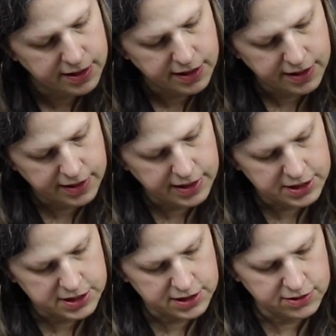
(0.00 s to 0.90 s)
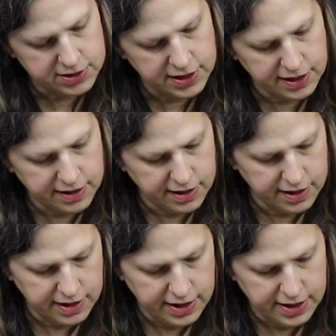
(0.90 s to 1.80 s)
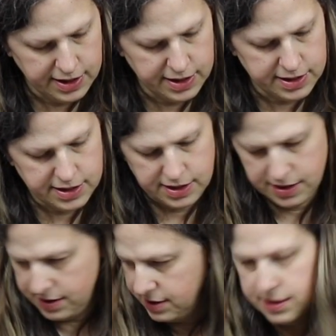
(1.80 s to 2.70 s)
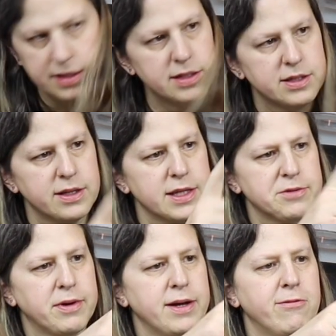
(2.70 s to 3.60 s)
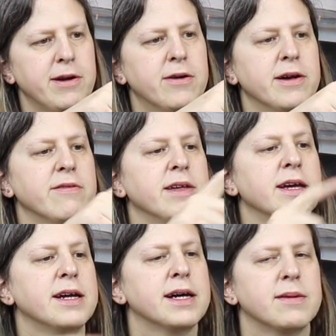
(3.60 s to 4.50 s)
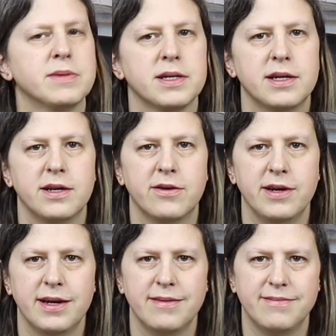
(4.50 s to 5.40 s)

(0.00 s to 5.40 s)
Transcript: And that just goes like that. So that's why we don't have the end caps on here yet.